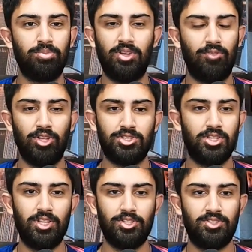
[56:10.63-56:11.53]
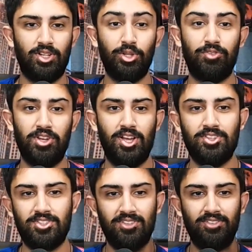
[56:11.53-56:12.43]
never listen to this. Although if he
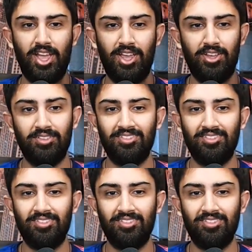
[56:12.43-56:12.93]
does, hey,